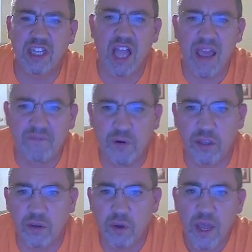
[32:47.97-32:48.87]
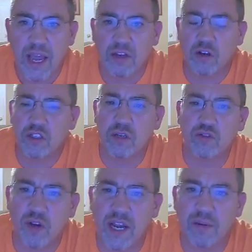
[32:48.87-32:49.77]
life for you and you're still
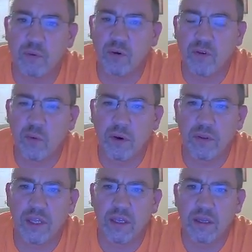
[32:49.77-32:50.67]
trying to prove you're worthy?